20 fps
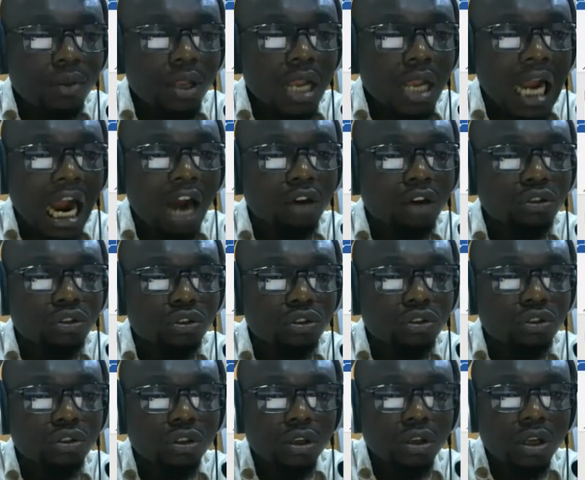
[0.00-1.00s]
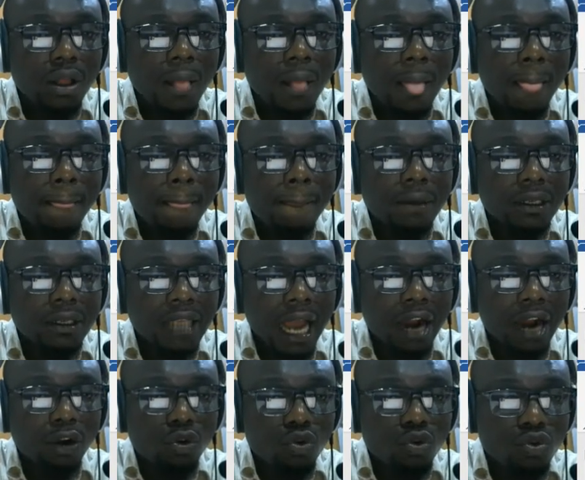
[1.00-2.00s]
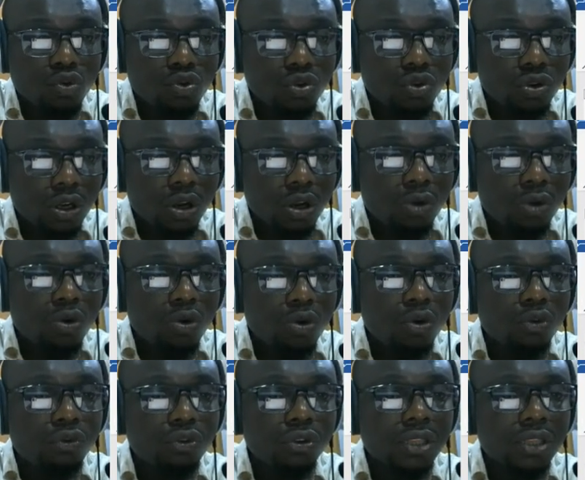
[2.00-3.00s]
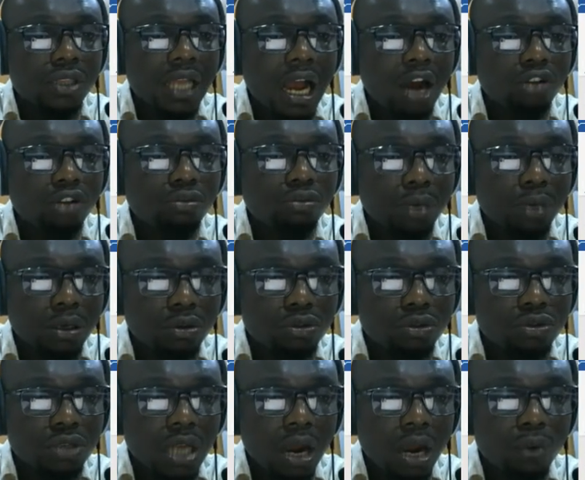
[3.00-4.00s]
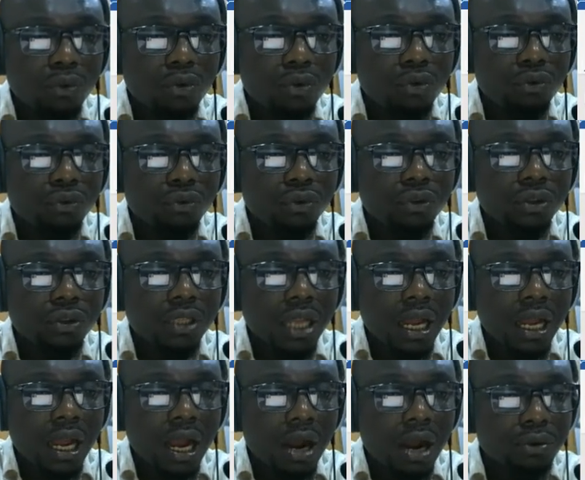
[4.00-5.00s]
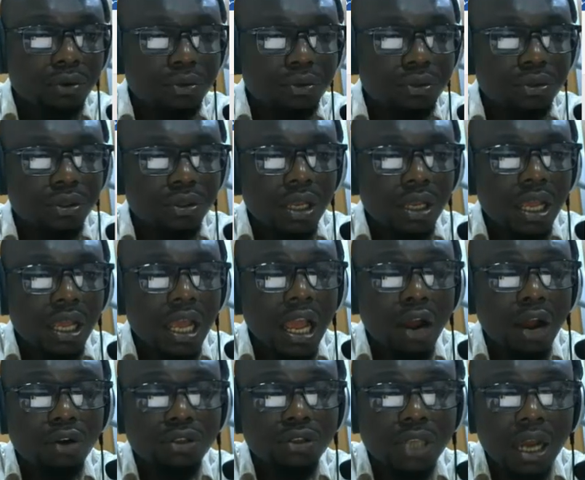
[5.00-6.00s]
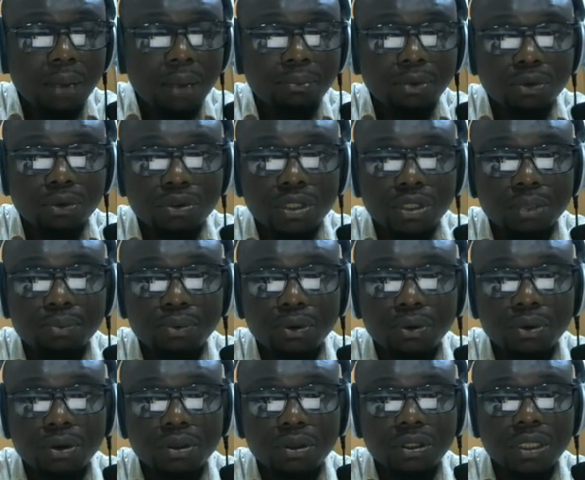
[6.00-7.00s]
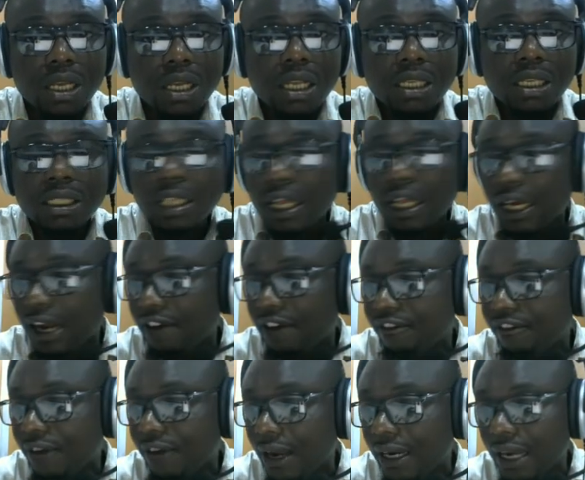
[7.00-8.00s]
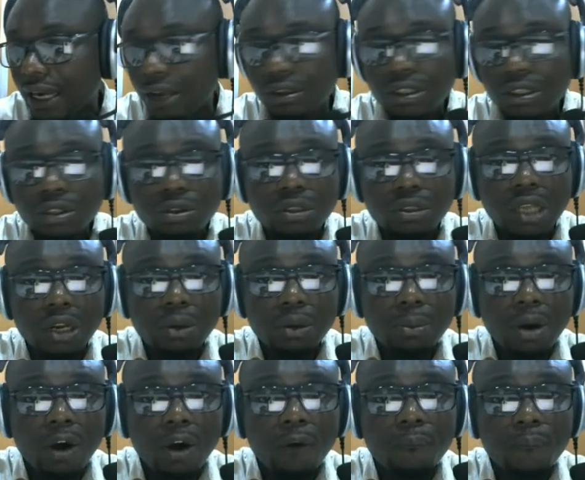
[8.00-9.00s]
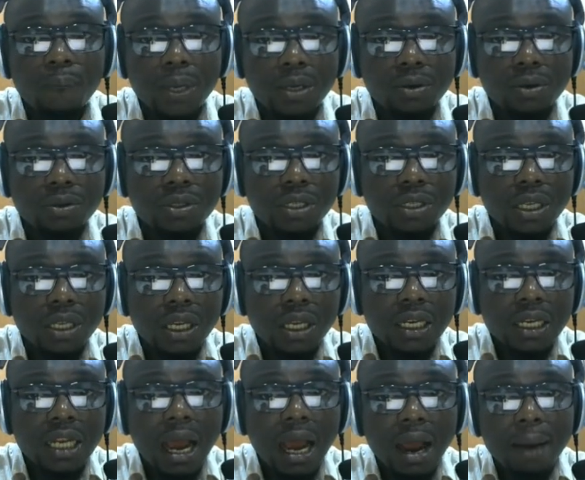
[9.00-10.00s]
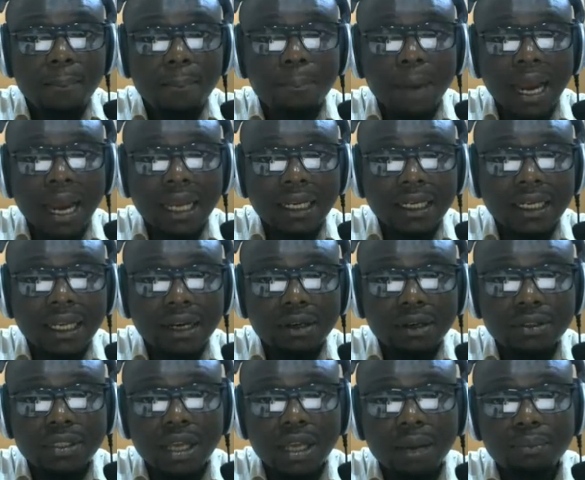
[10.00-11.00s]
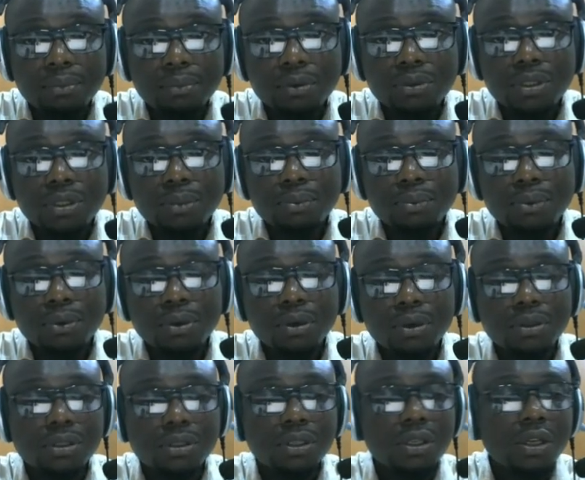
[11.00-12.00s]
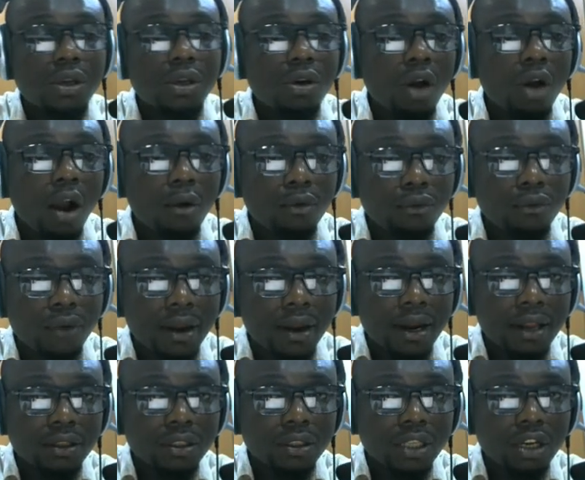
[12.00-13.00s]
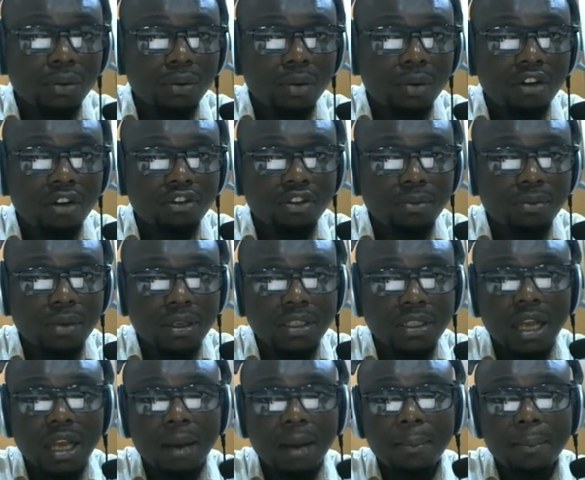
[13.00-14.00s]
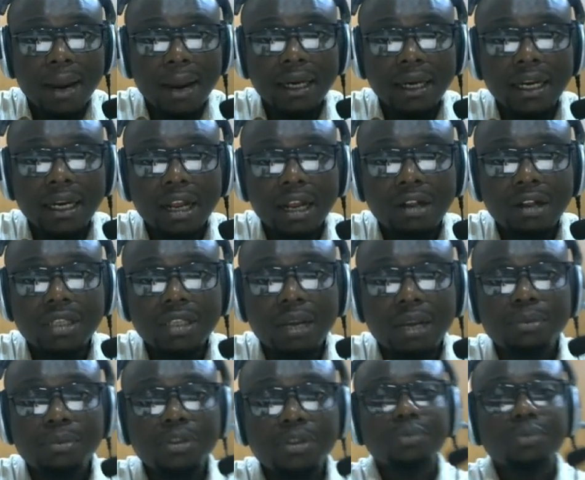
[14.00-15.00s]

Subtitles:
out Yangon, we'll filter out males, and we'll filter out health and beauty products. Then I'll find out the total number of males that are buying health and beauty products, and we'll find out the total number of females that are buying health and beauty